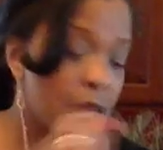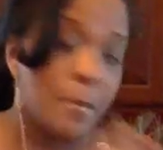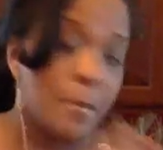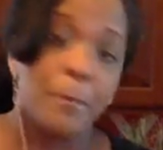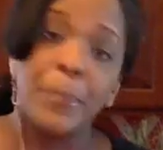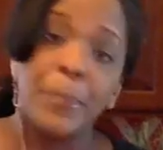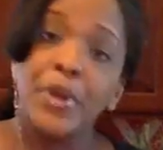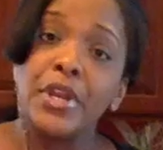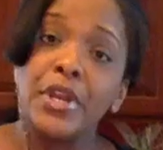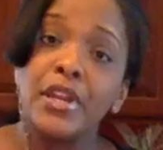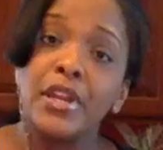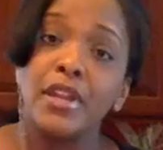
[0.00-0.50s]

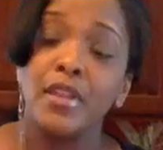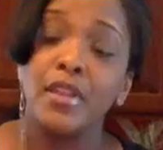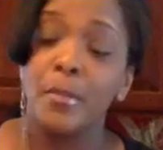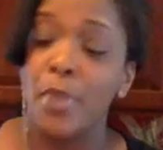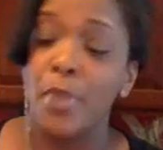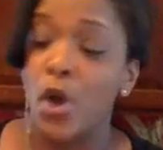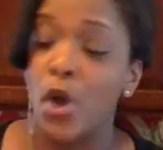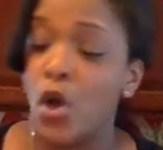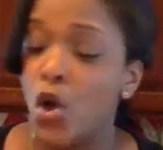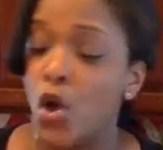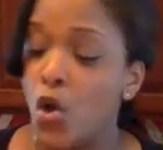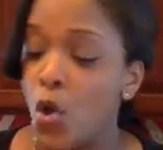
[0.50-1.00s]
put it in the
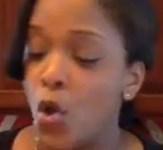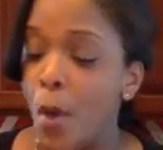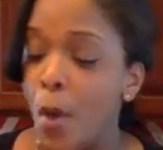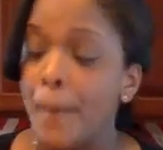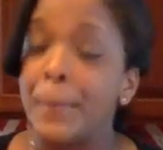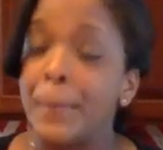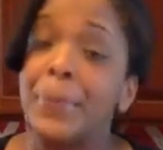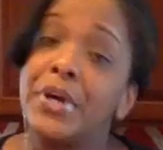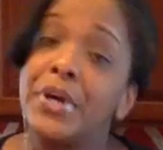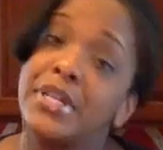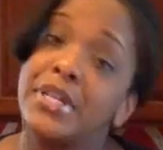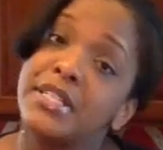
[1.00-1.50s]
bowl,
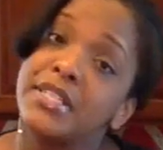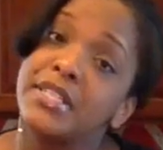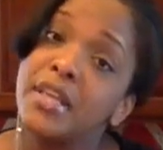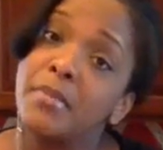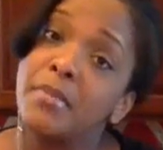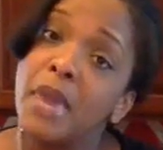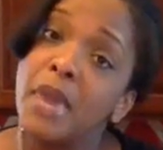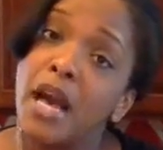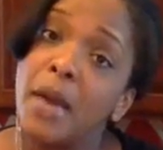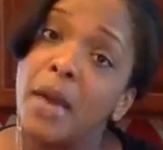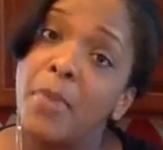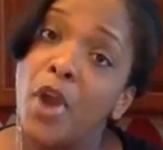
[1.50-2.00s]
put some
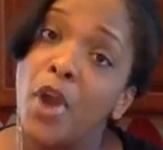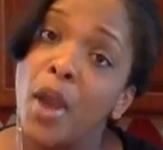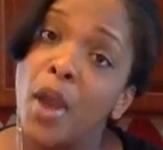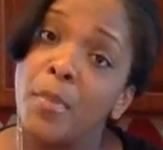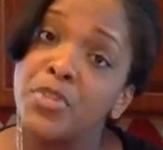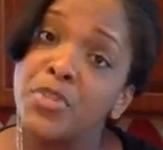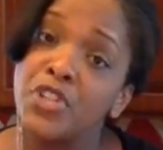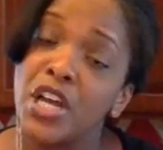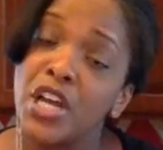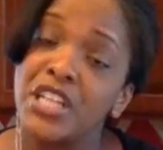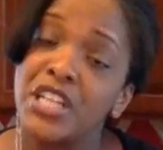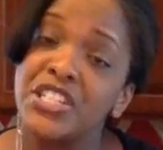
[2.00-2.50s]

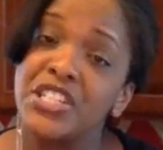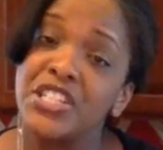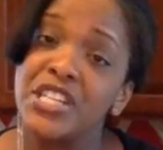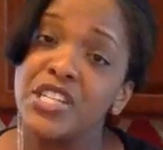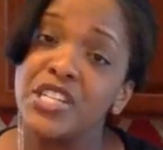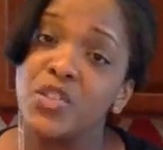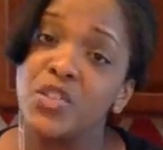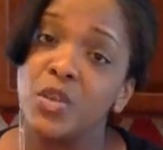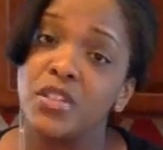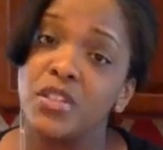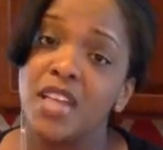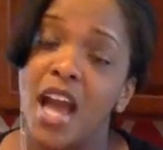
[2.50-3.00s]
Parmesan cheese
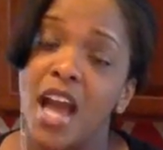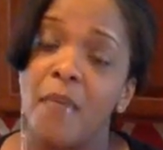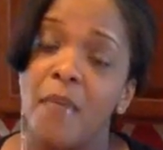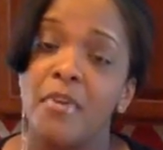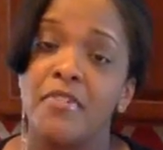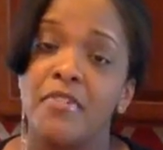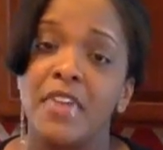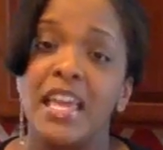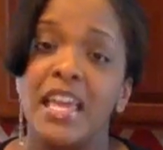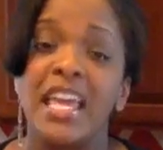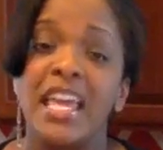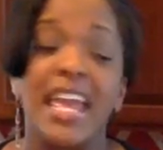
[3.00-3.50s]
on top of
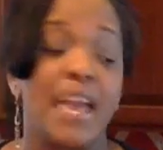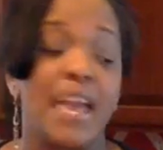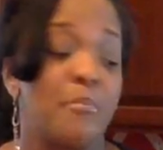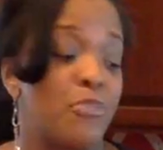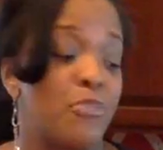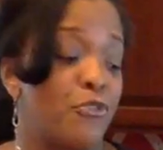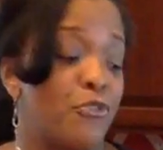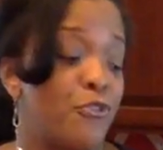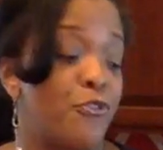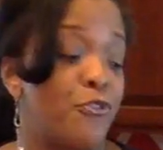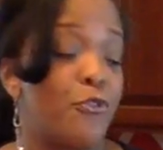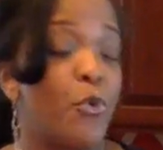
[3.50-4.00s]
it, and
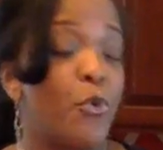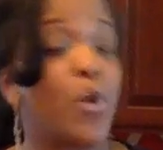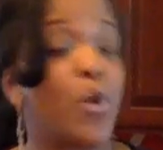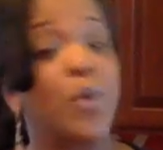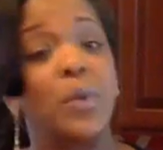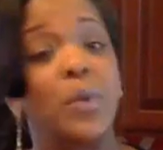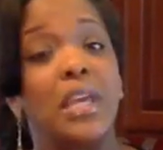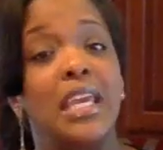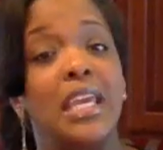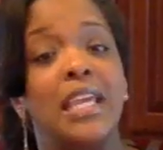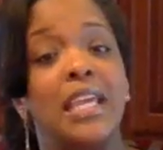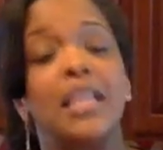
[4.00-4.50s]
before
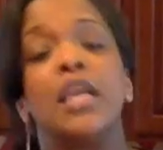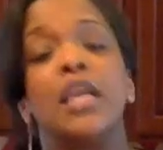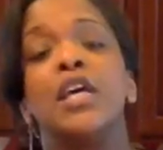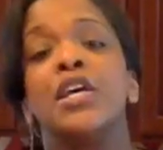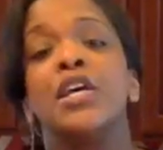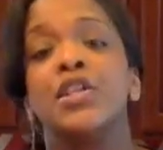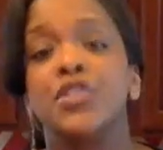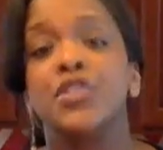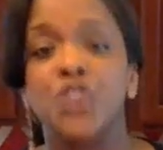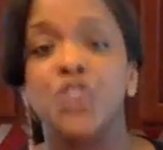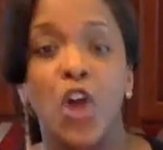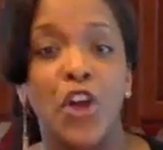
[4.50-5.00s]
we eat,
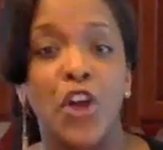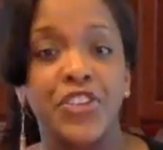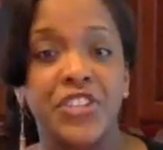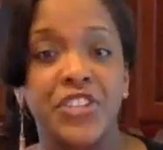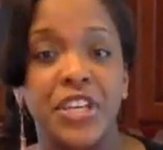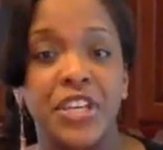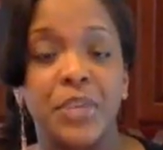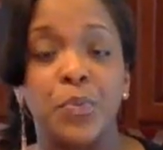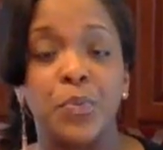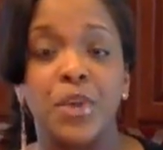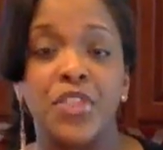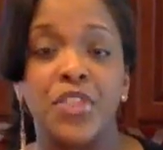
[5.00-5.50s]
toss
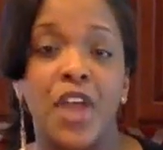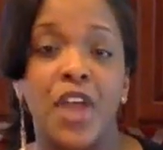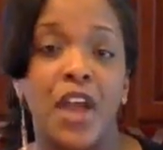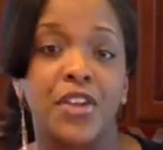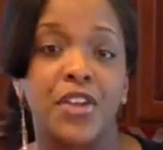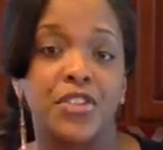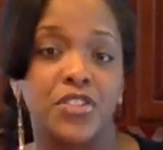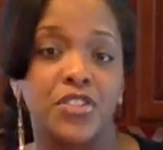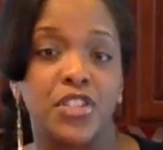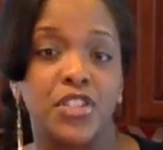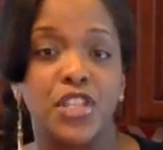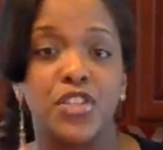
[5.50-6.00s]
it with our
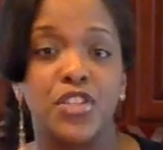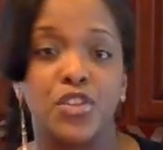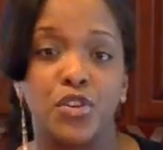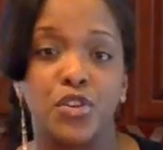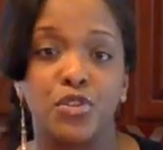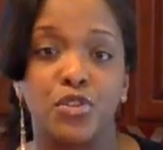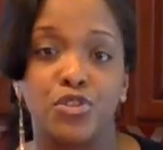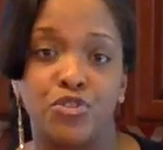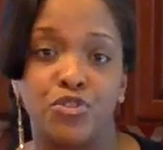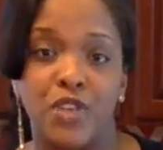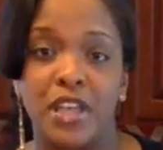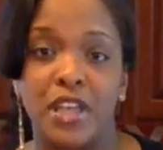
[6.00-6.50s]
Caesar
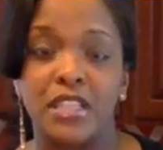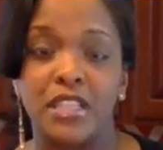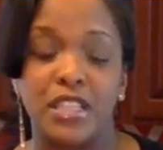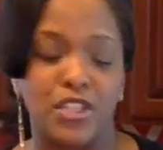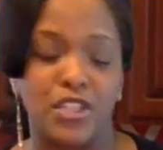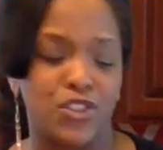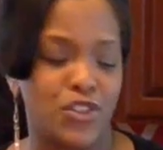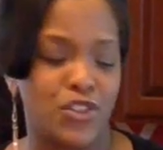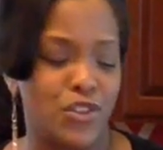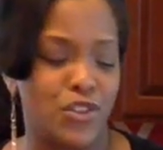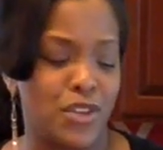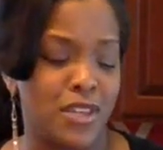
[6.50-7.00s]
dressing.
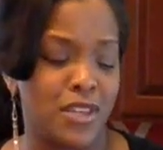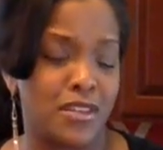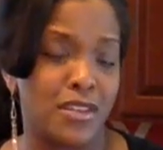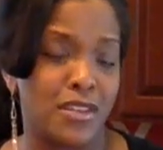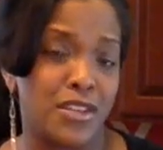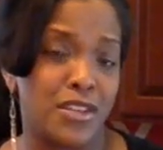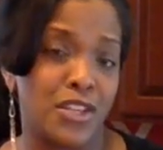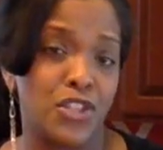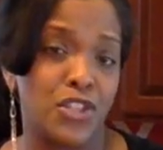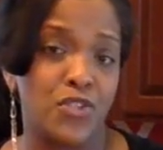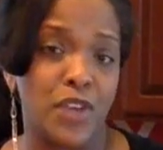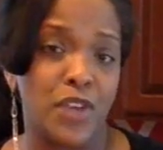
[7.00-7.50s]
So you get the
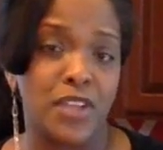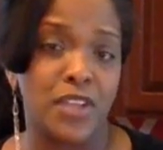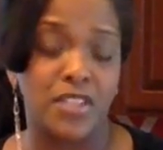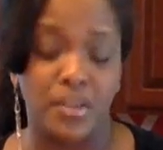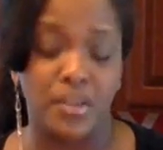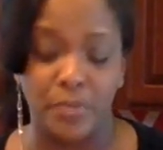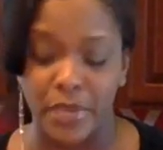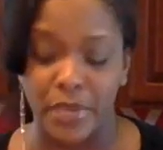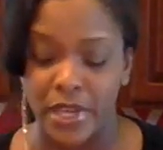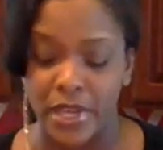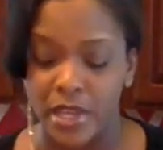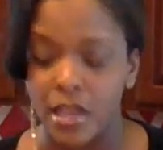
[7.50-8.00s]
good
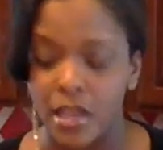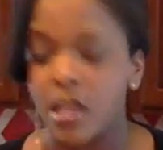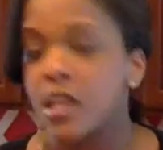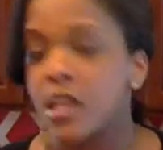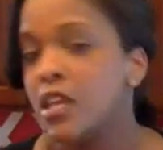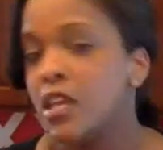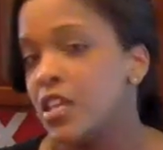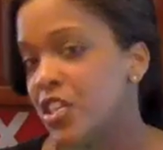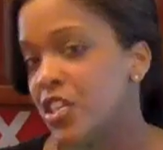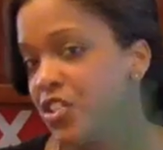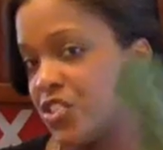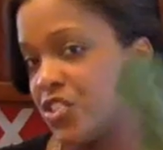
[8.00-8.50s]
dressing, but
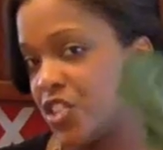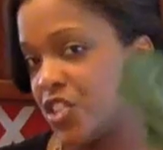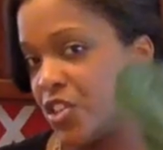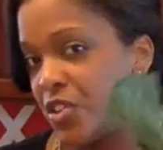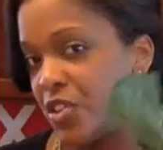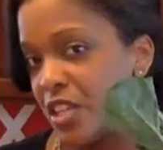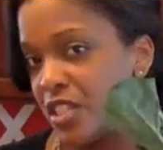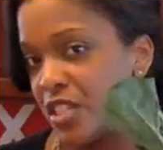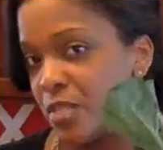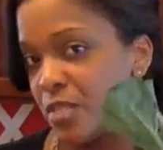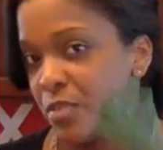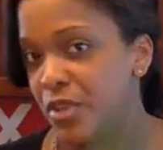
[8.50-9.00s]
you still
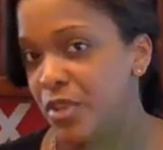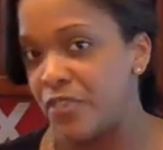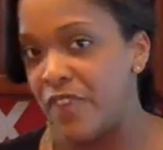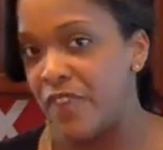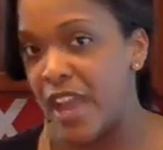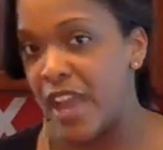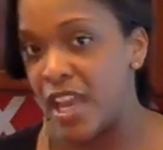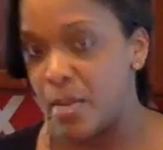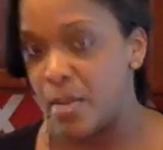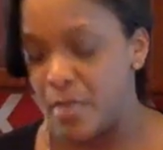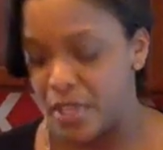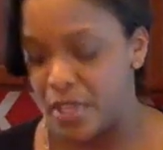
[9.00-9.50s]
get some good
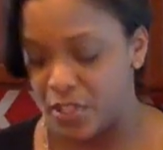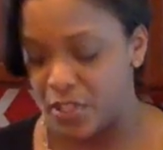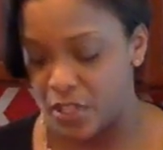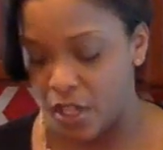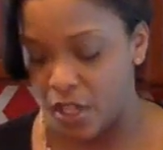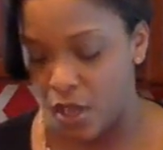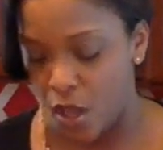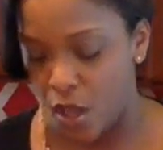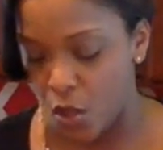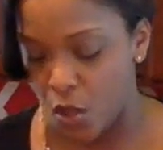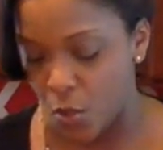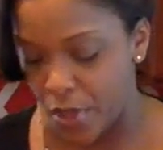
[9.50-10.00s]
vitamins
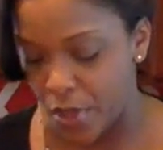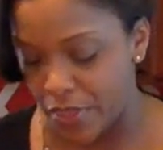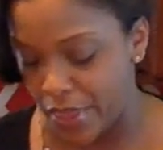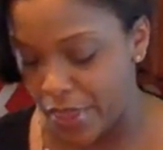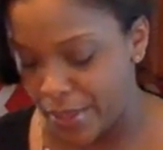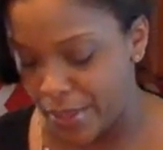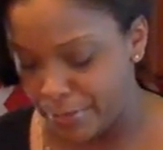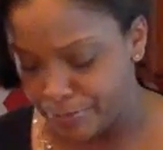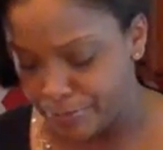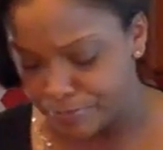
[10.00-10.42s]
along with it.